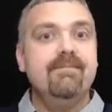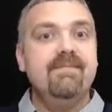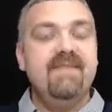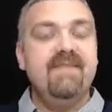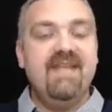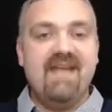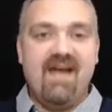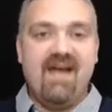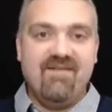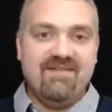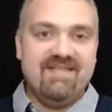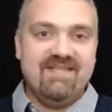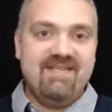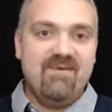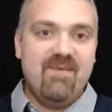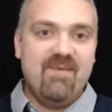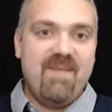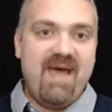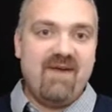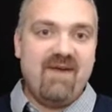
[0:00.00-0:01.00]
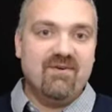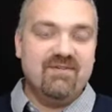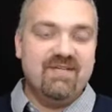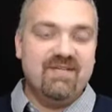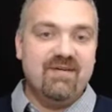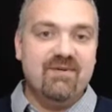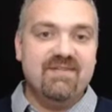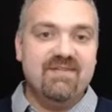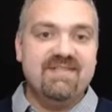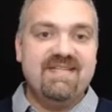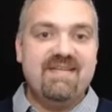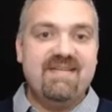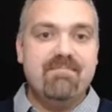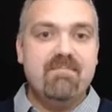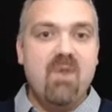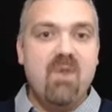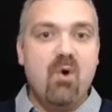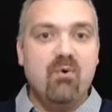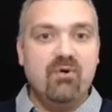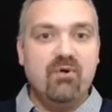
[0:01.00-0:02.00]
Then obviously what matters here is the
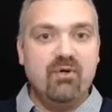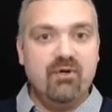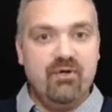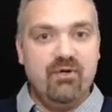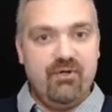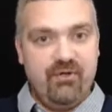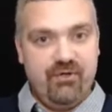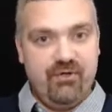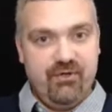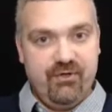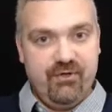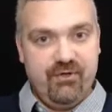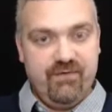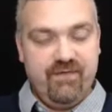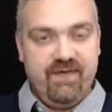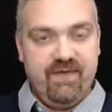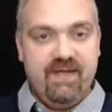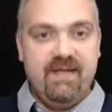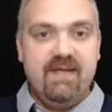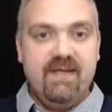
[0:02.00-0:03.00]
motor nerve.